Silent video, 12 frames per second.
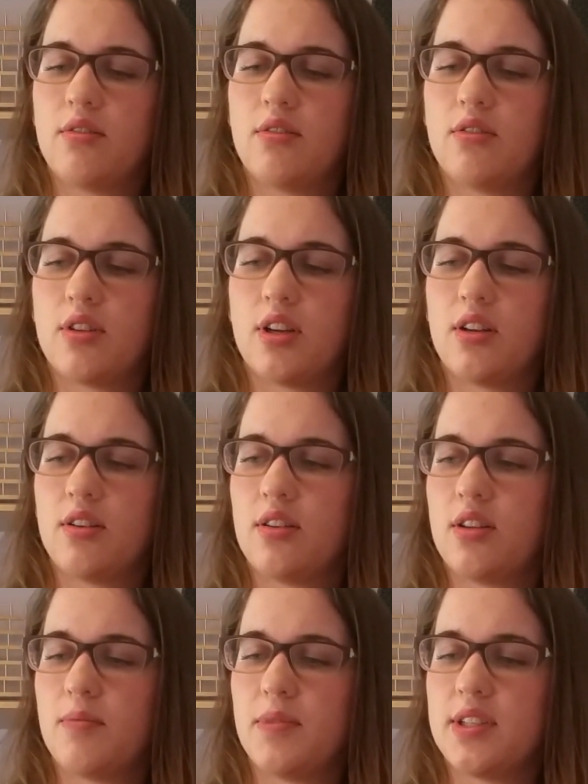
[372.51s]
Hold on,
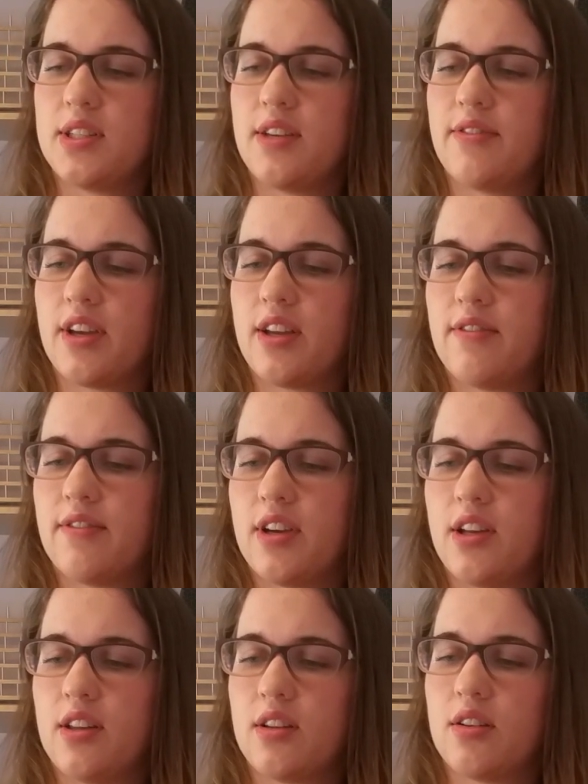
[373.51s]
let me see if I can
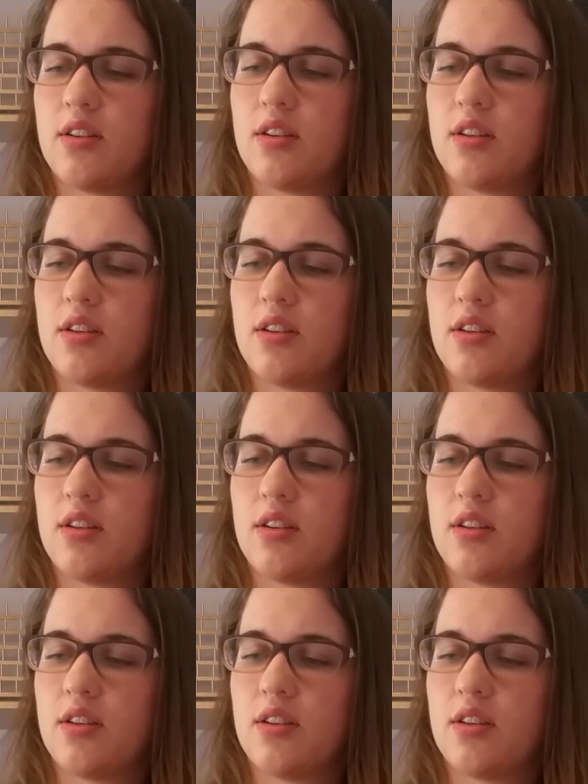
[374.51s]
find.